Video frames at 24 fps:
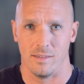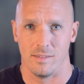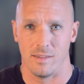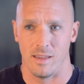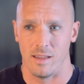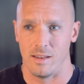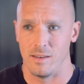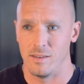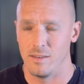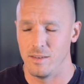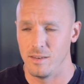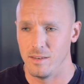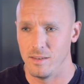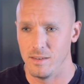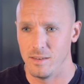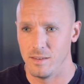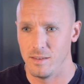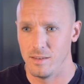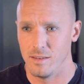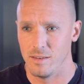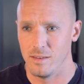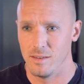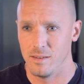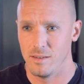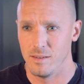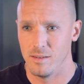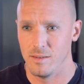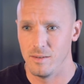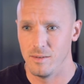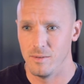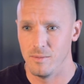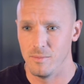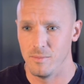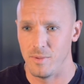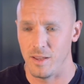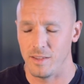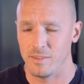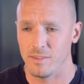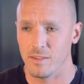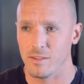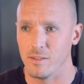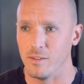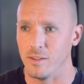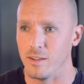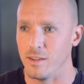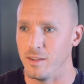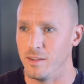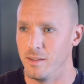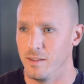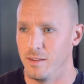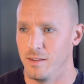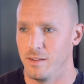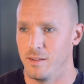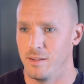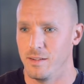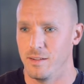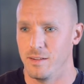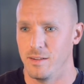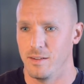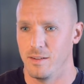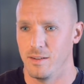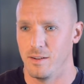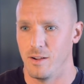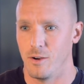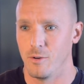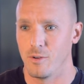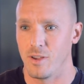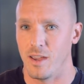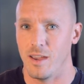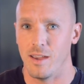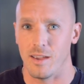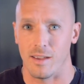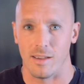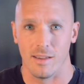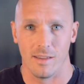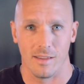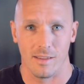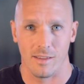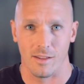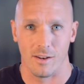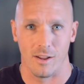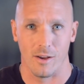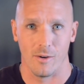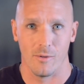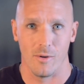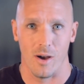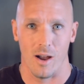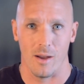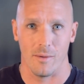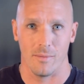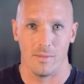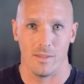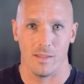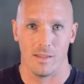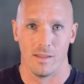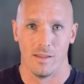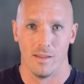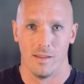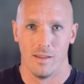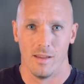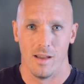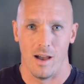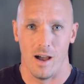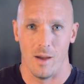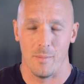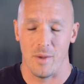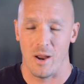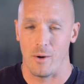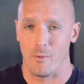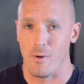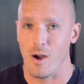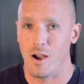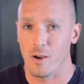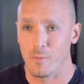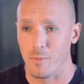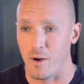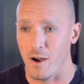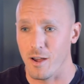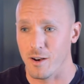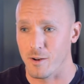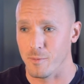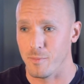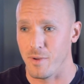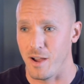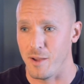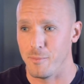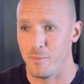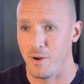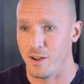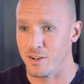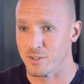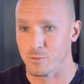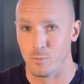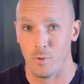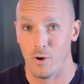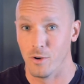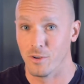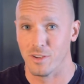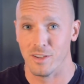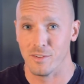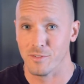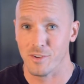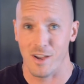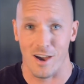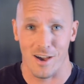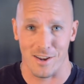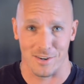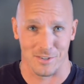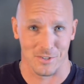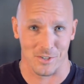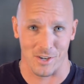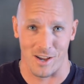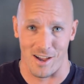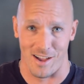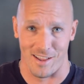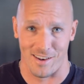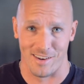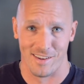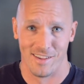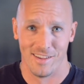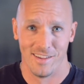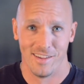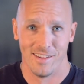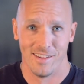said, basically, okay, I'm at rock bottom. I might as well give God a shot.